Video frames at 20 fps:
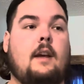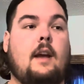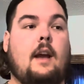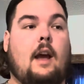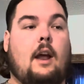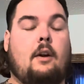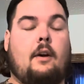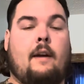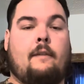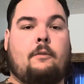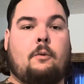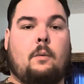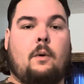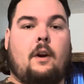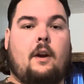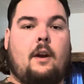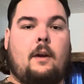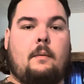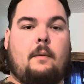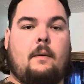I don't have to
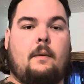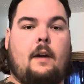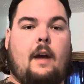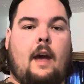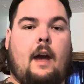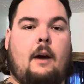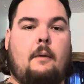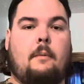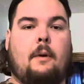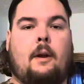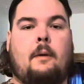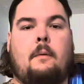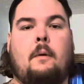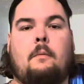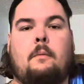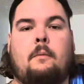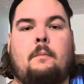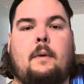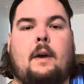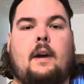worry how I'm going to come up
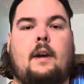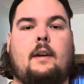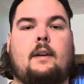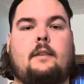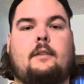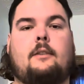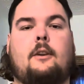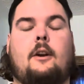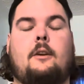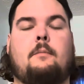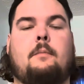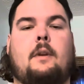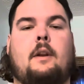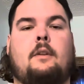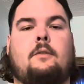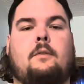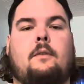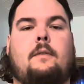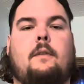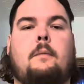with my tournament
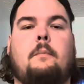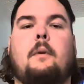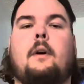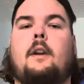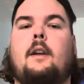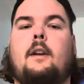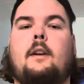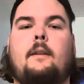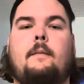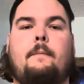entry fee money.